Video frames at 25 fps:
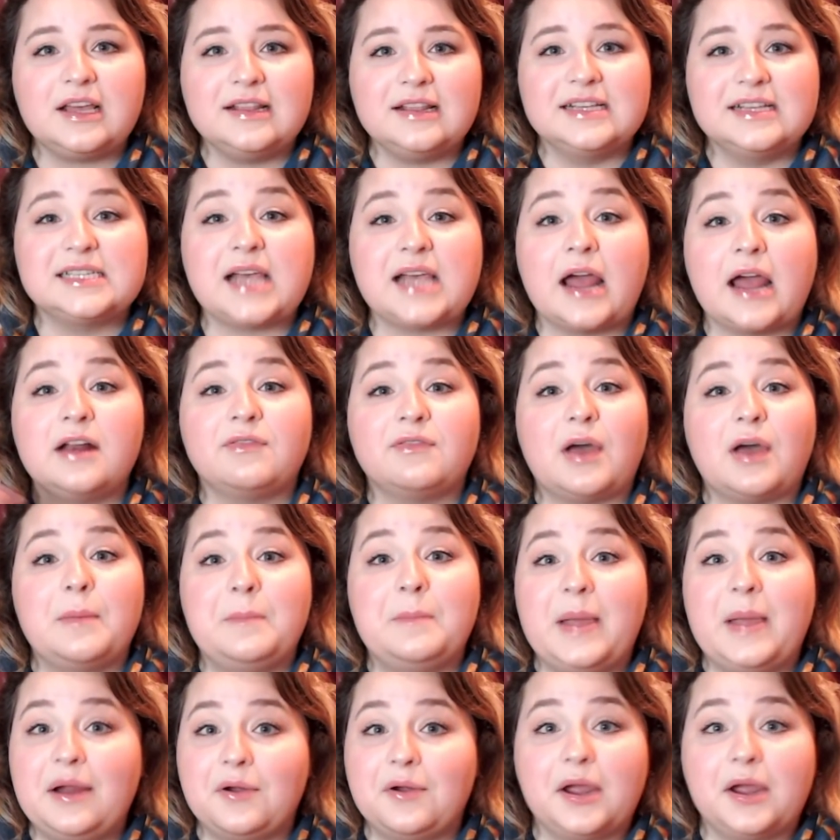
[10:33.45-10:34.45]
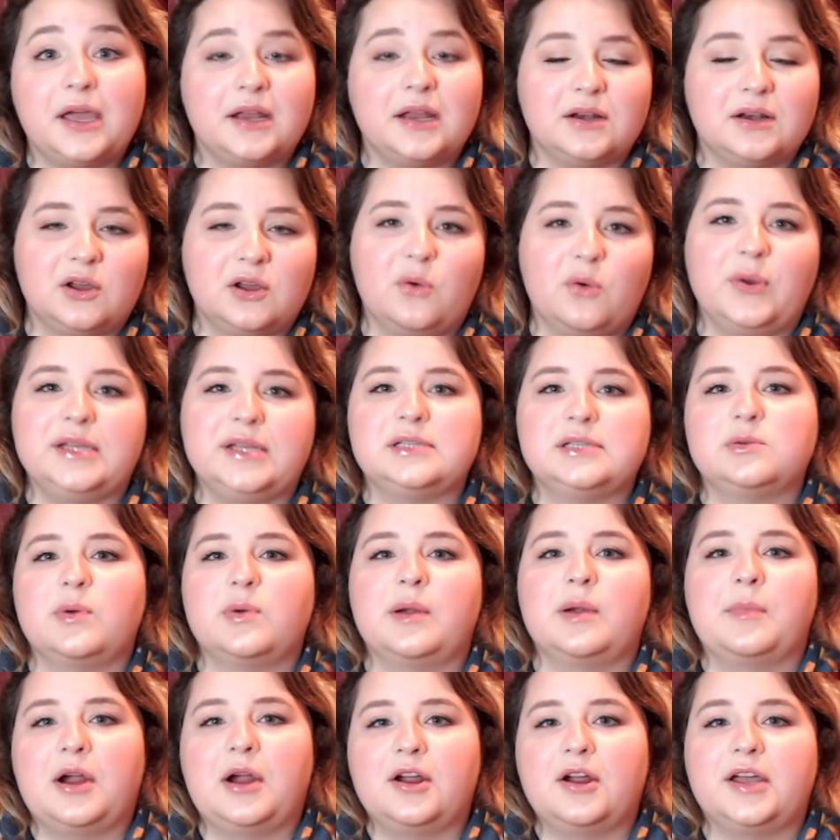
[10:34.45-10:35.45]
this kind of American queensware
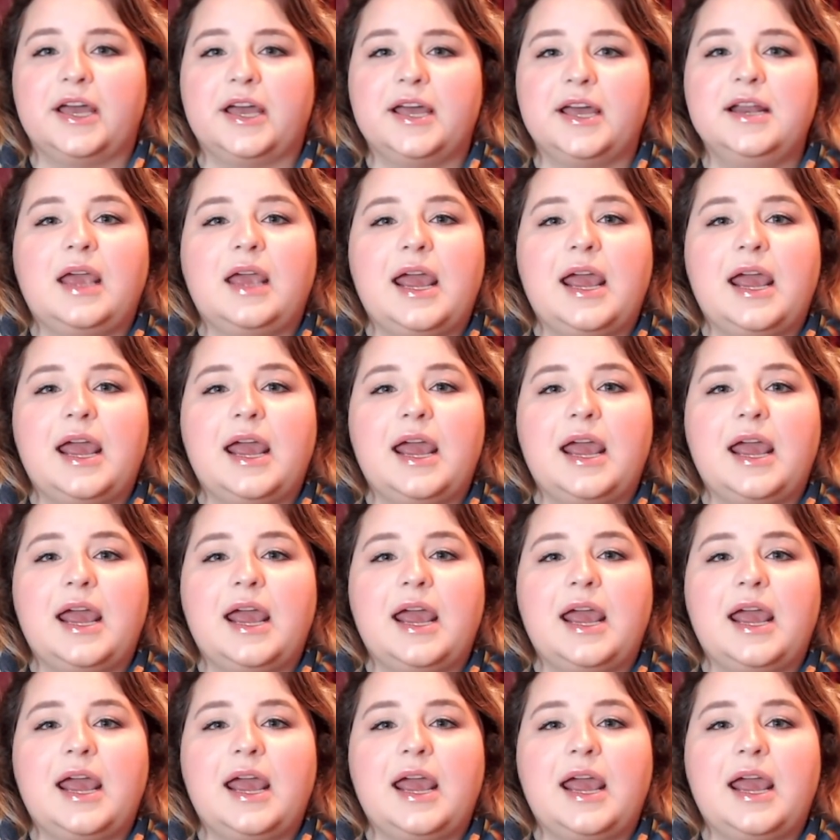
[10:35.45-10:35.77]
market.